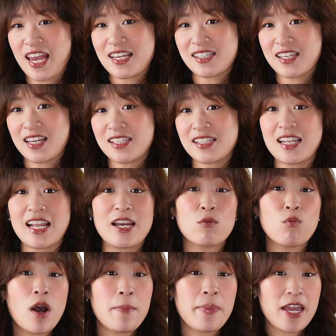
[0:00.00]
cases like
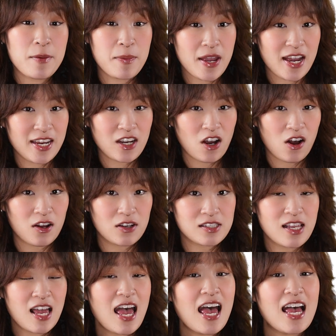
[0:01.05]
web API
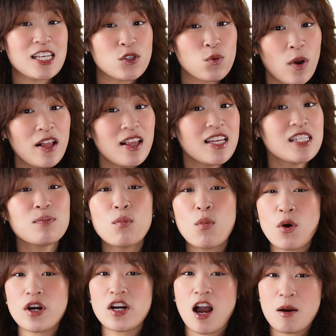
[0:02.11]
calls, as well as
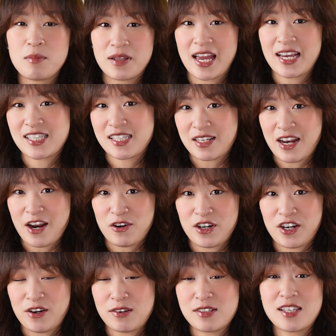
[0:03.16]
more complex
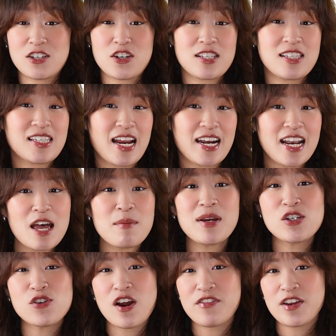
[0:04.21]
scenarios such as
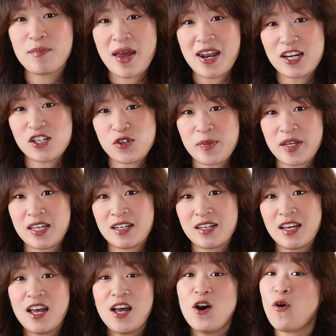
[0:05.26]
dynamic traffic
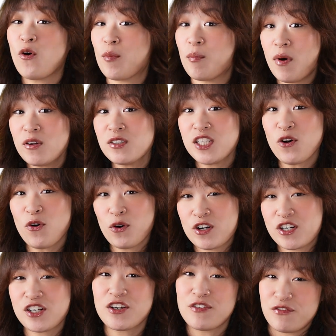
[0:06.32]
management or
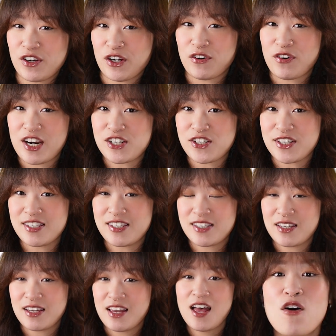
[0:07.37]
multi-origin
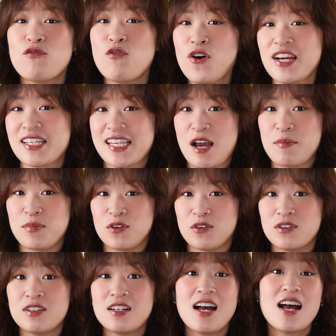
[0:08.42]
configurations. For
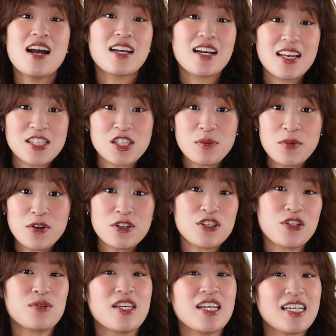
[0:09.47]
example, customers
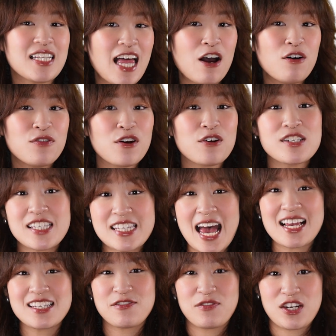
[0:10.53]
using Cloudflare
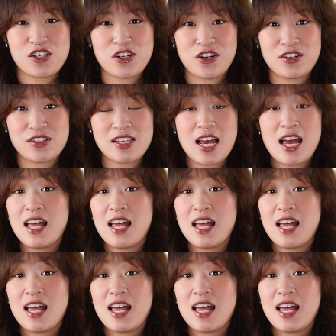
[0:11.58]
SaaS features